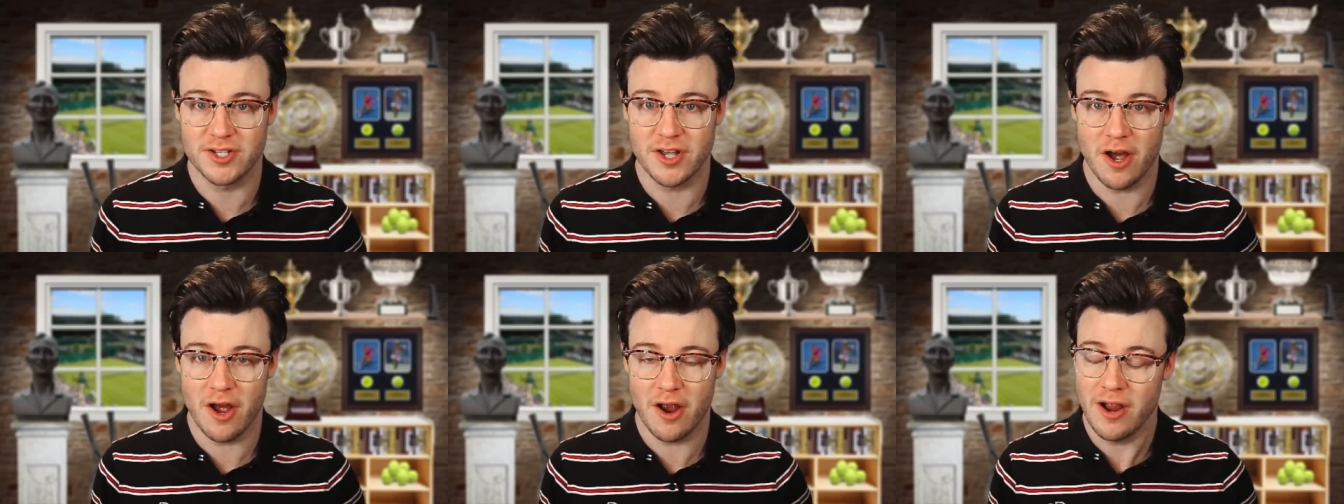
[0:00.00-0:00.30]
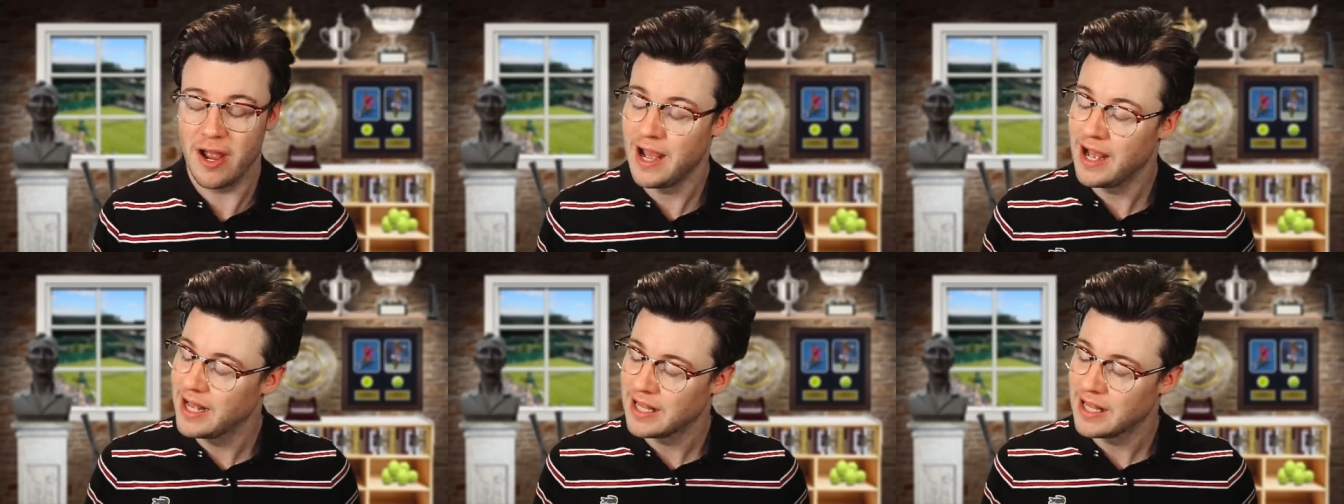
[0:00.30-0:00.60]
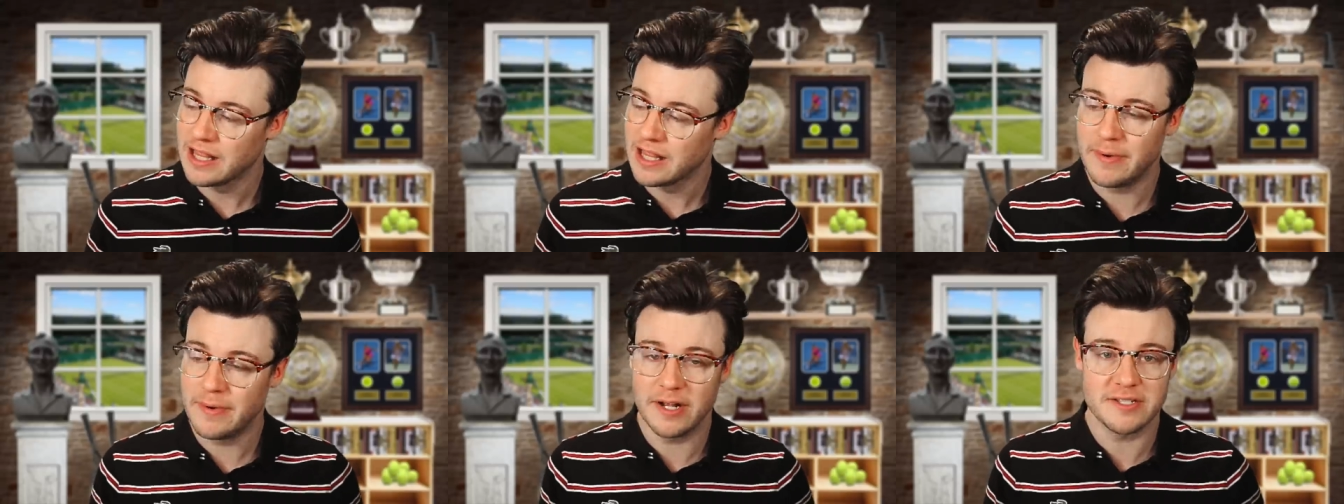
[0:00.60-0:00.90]
So
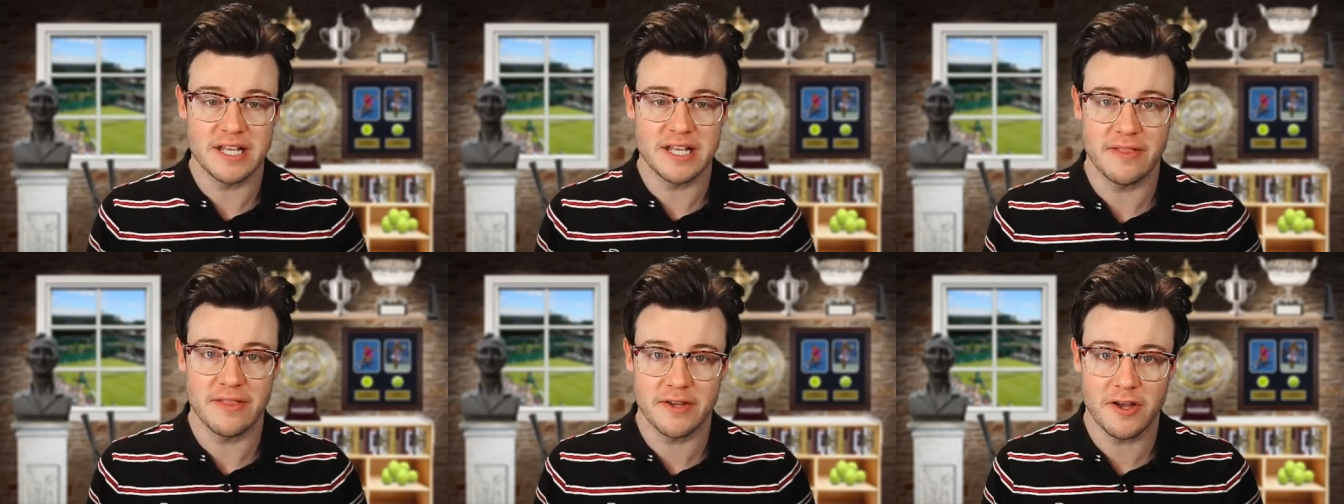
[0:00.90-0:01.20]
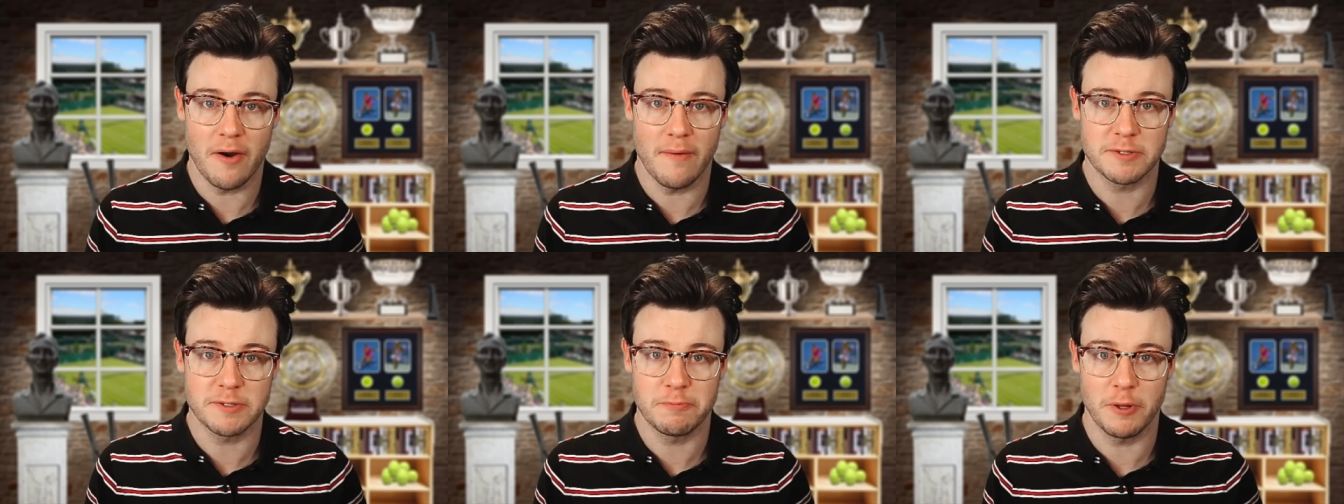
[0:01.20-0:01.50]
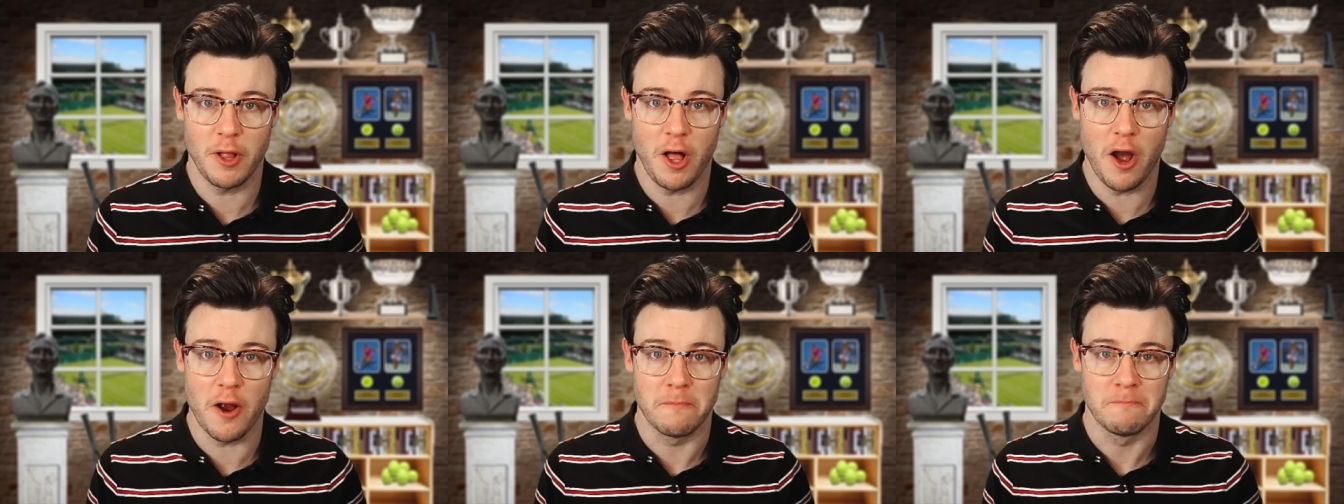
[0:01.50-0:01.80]
let me know down in the comments
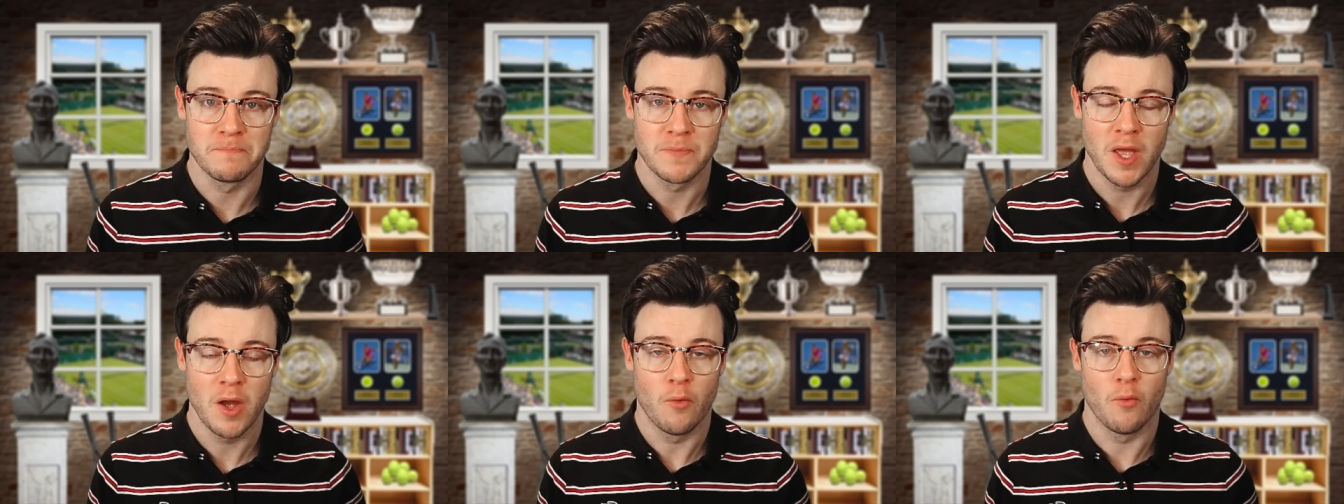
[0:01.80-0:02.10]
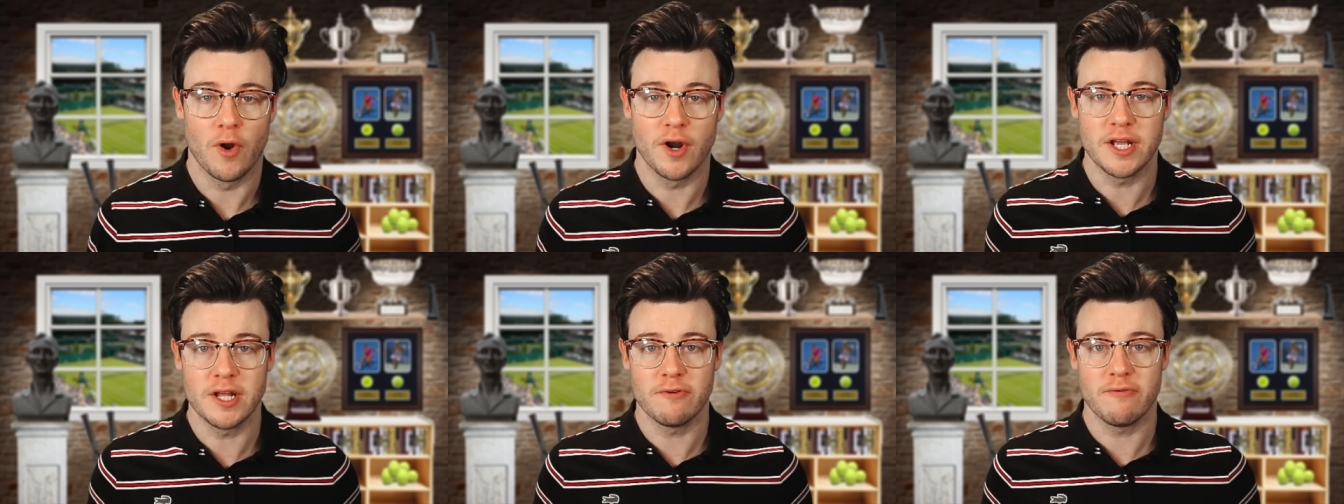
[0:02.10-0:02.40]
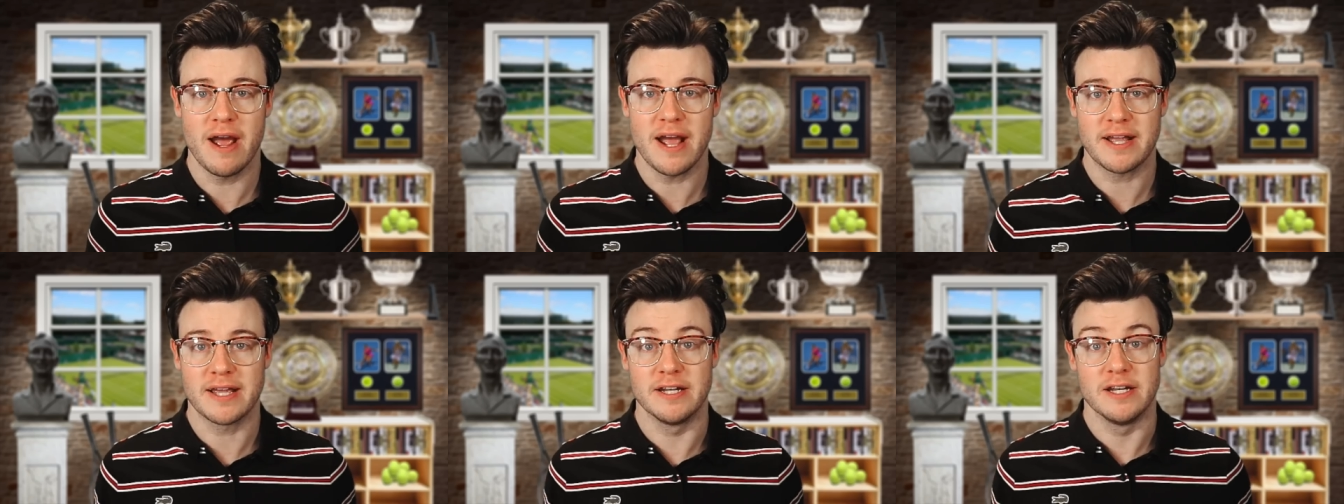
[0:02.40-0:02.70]
below. What do
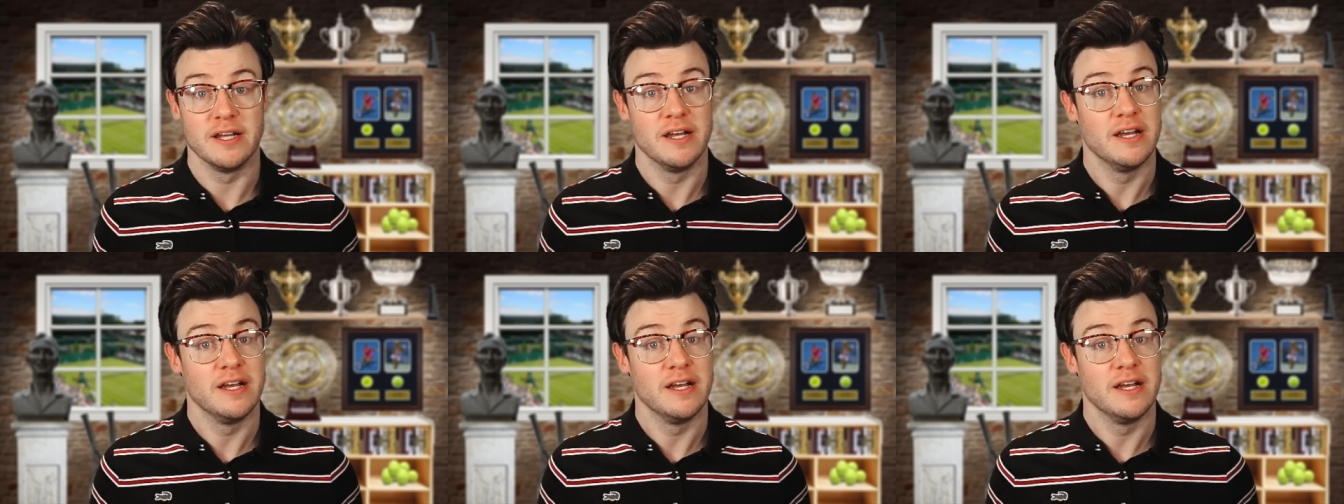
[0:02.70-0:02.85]
you reckon?